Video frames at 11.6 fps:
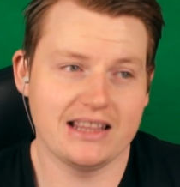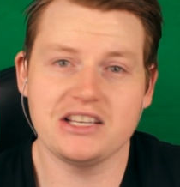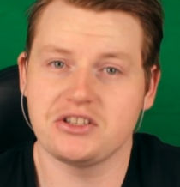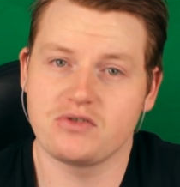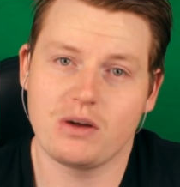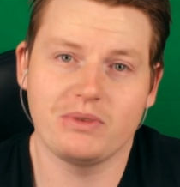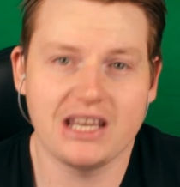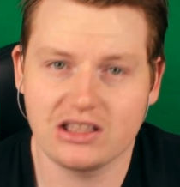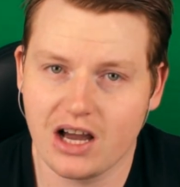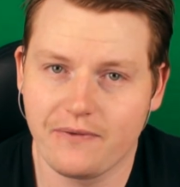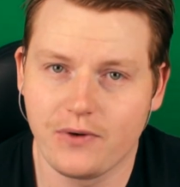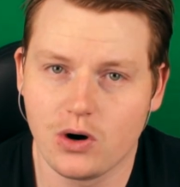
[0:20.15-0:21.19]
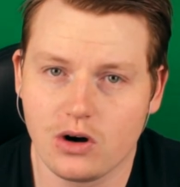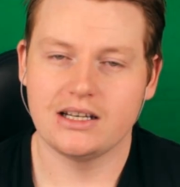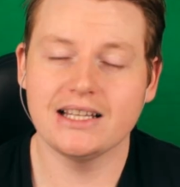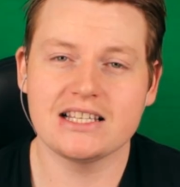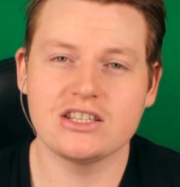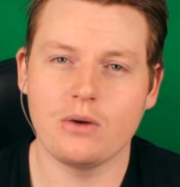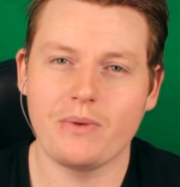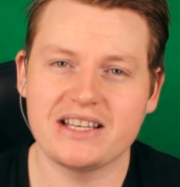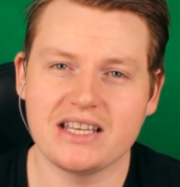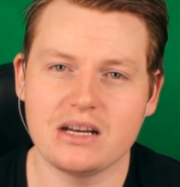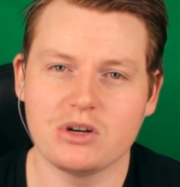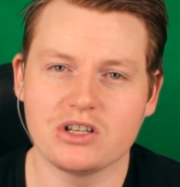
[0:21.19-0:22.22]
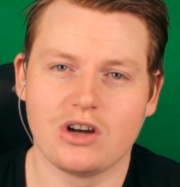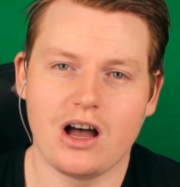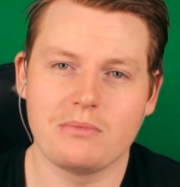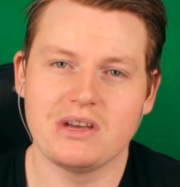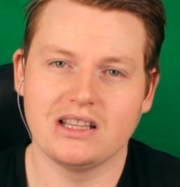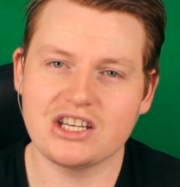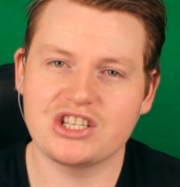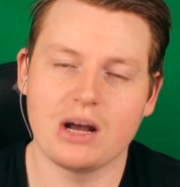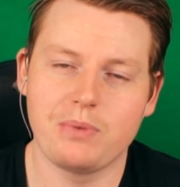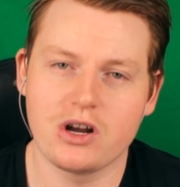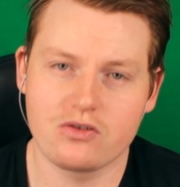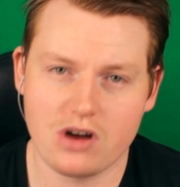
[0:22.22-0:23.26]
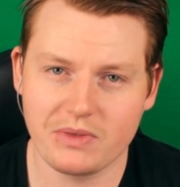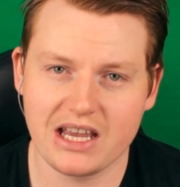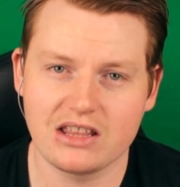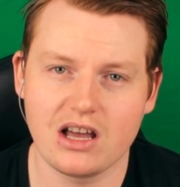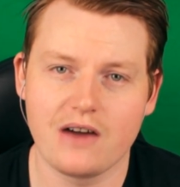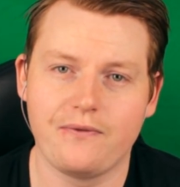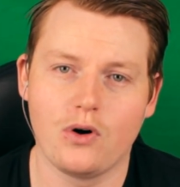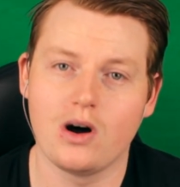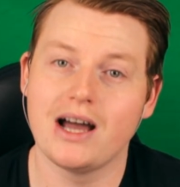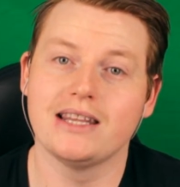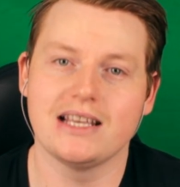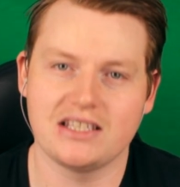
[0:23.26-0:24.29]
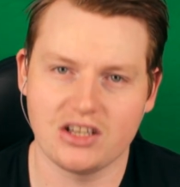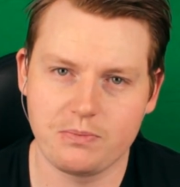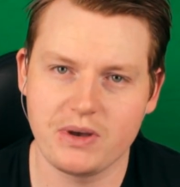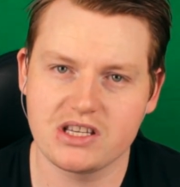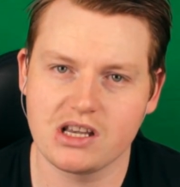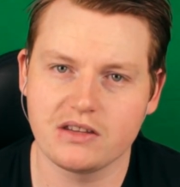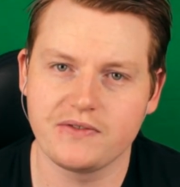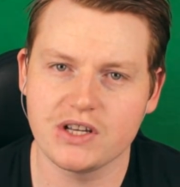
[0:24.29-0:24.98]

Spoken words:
at least on Rugby League Life 4? Now, let's not waste any more time. Let's jump onto Rugby League Life 4, and let's see who picks up the